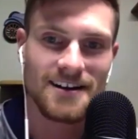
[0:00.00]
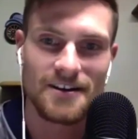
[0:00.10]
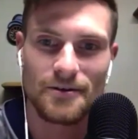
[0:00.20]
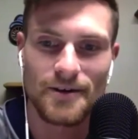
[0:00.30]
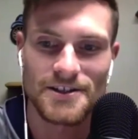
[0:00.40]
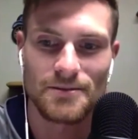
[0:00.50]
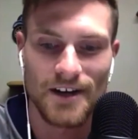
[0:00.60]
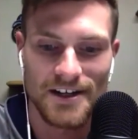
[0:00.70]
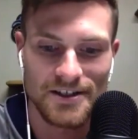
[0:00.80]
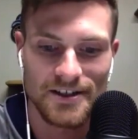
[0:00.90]
Otherwise, you know,
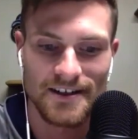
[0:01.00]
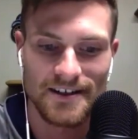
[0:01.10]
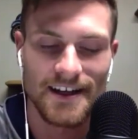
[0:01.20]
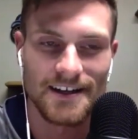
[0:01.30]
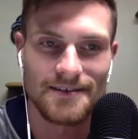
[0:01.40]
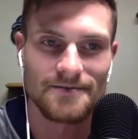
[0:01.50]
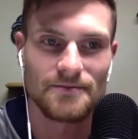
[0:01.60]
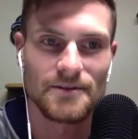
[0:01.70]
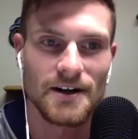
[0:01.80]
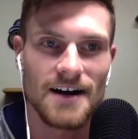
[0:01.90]
monitor and, and
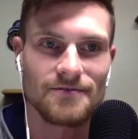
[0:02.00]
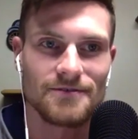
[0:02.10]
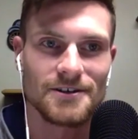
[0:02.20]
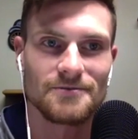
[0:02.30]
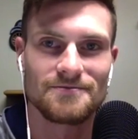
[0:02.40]
you know, have good